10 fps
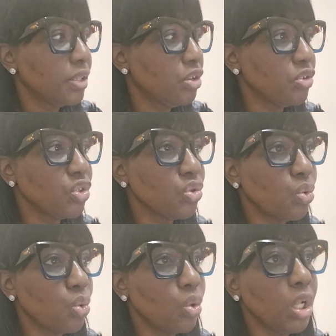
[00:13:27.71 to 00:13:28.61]
There's
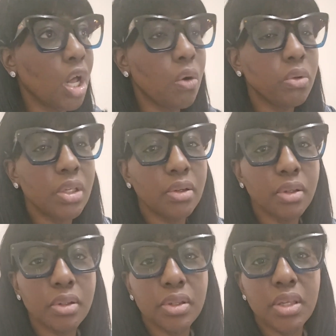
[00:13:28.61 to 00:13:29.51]
no
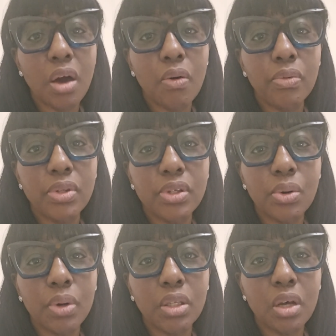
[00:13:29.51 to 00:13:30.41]
loud sounds
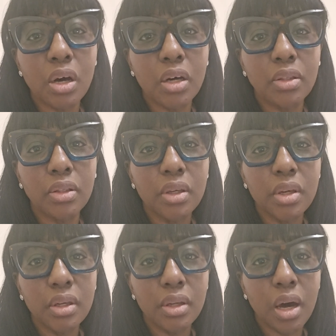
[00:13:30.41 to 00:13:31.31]
going on
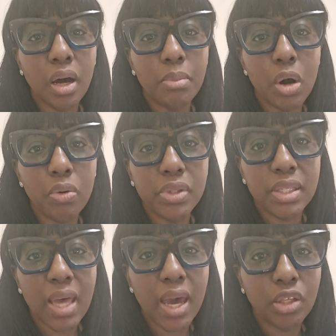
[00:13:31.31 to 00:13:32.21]

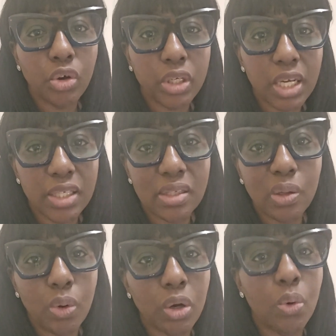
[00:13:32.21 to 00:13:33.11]
outside or next door.